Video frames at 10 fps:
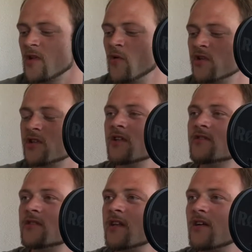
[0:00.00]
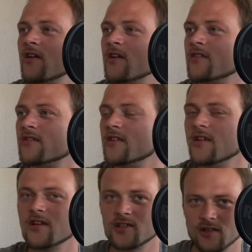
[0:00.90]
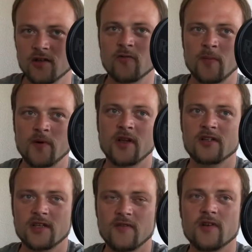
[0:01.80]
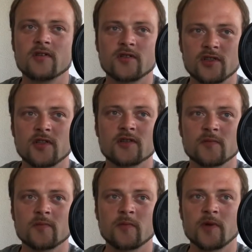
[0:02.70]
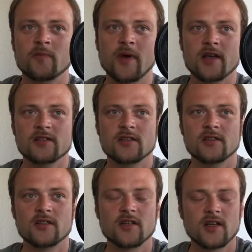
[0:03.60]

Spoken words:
When she deals to that card, she's going to remember that 7. She deals a bit past it.